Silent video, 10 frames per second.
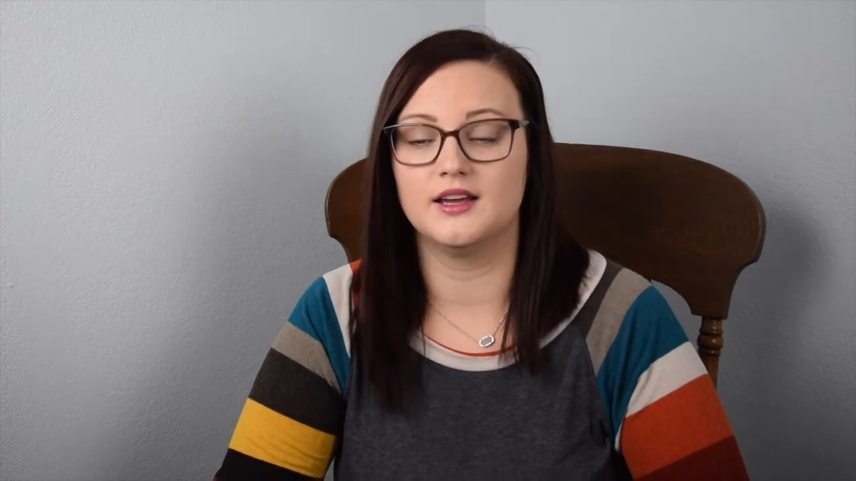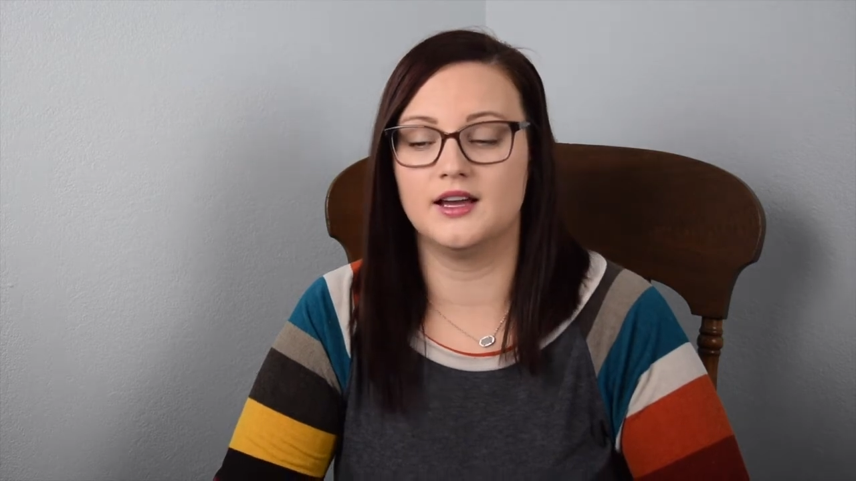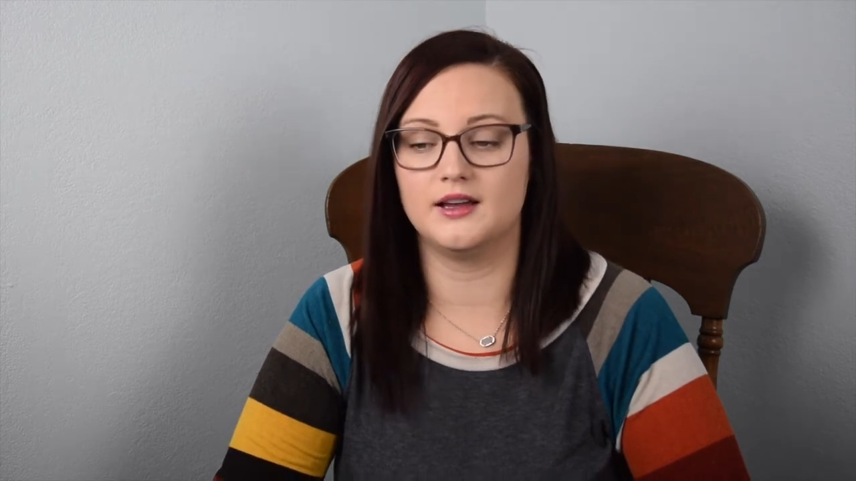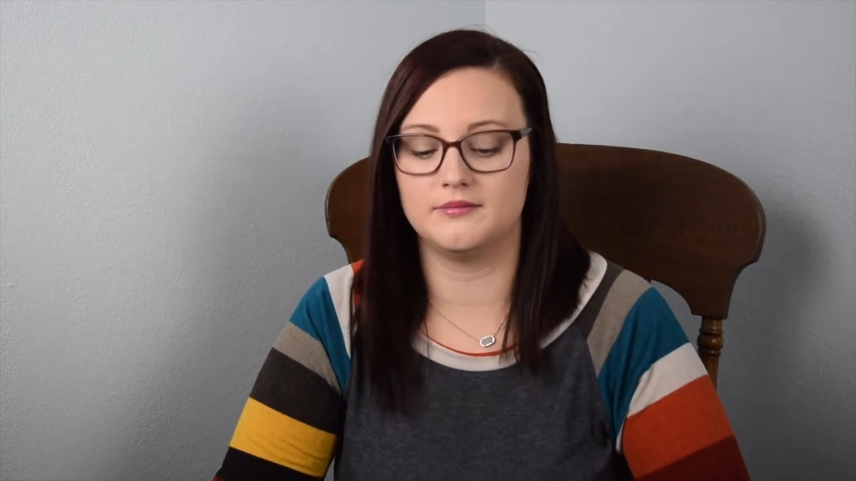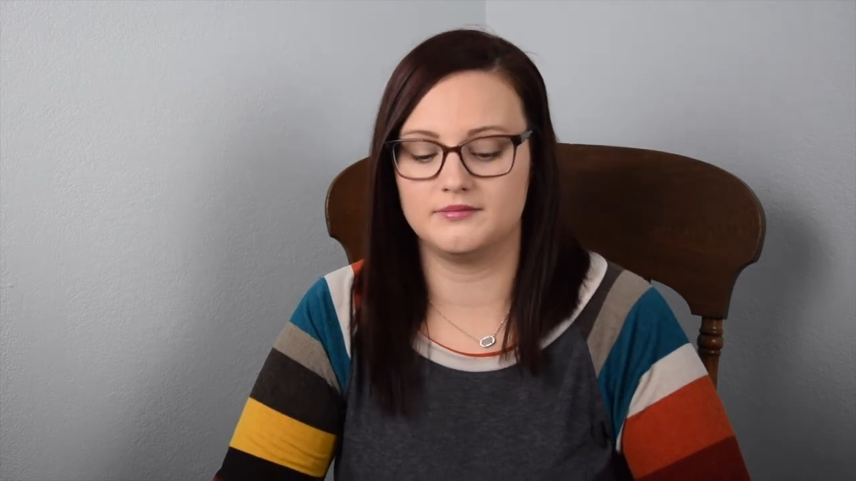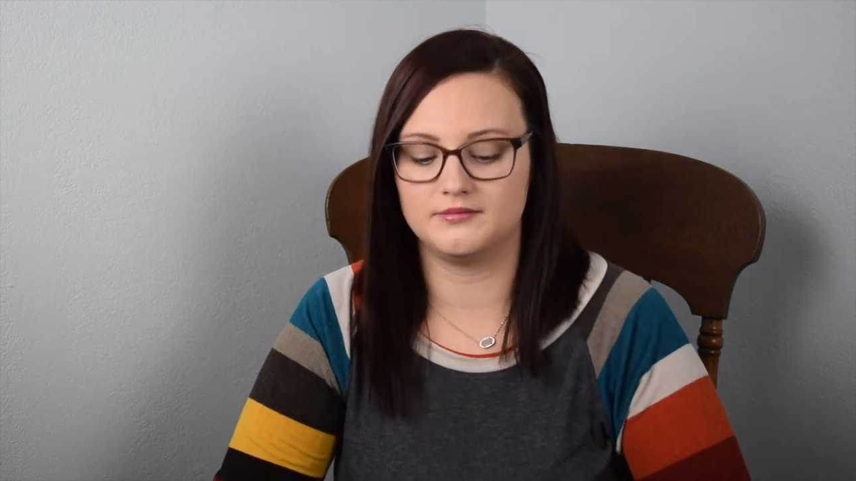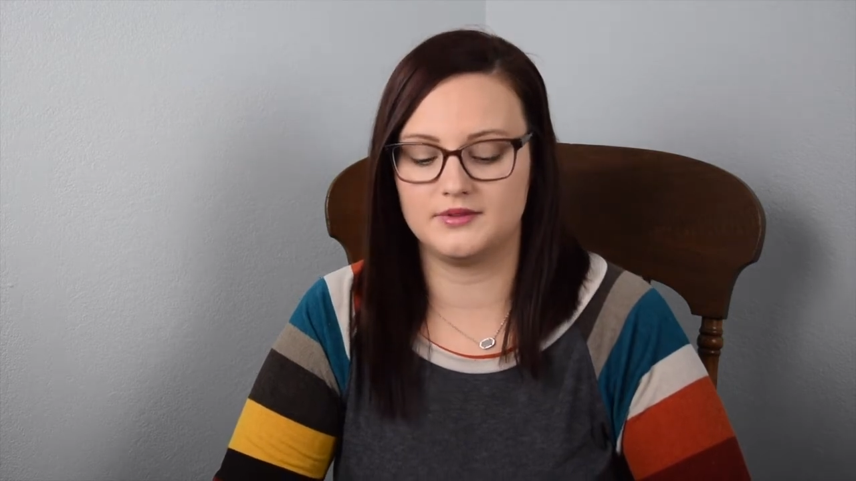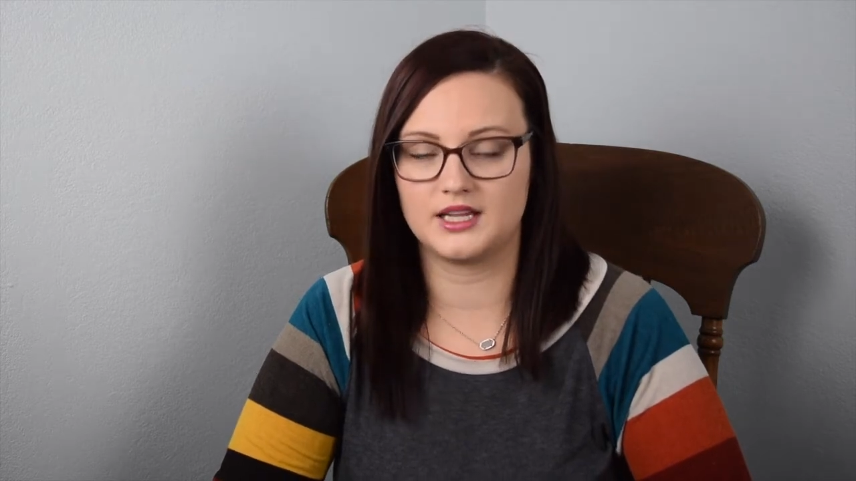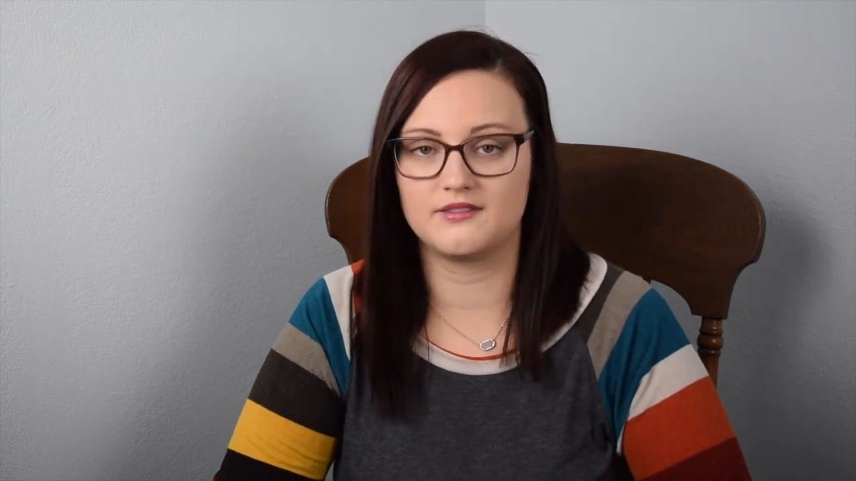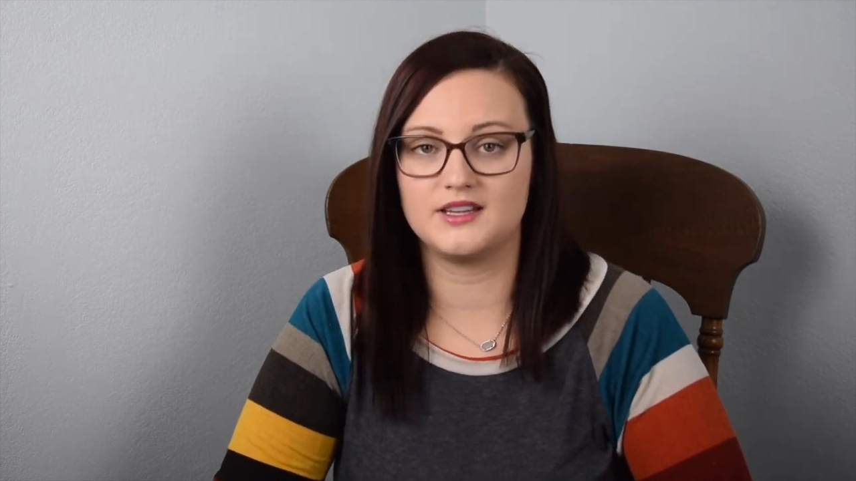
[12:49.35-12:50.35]

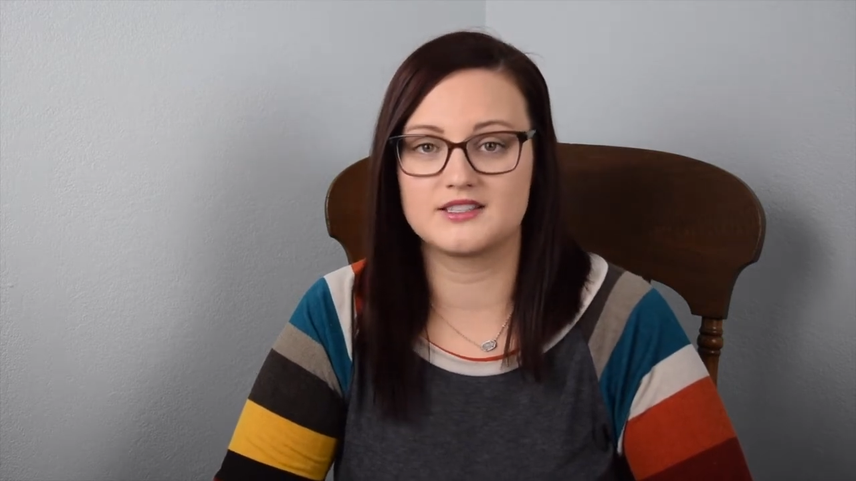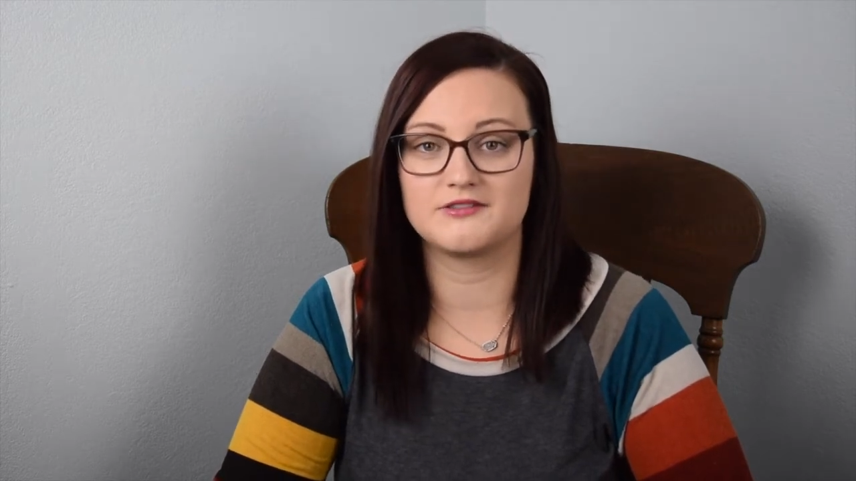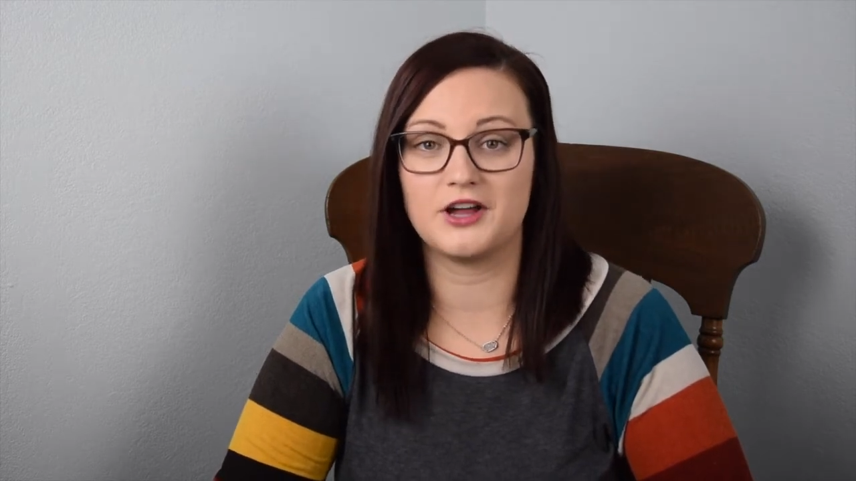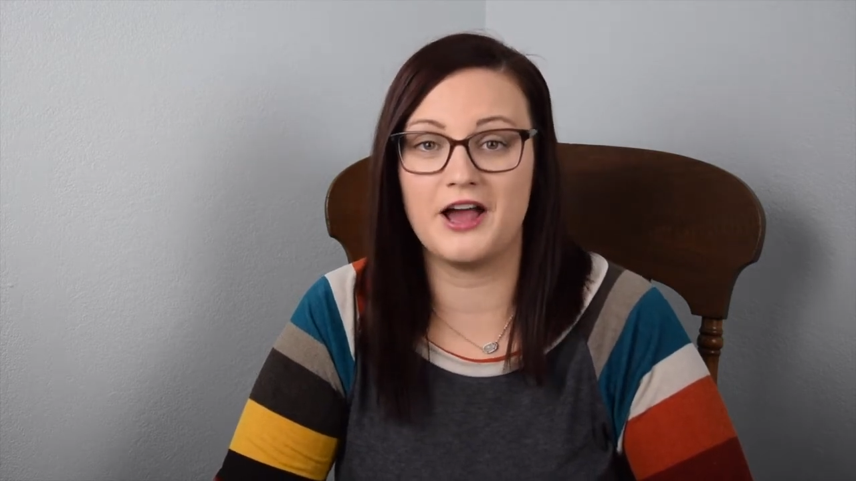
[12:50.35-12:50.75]
The convenience of not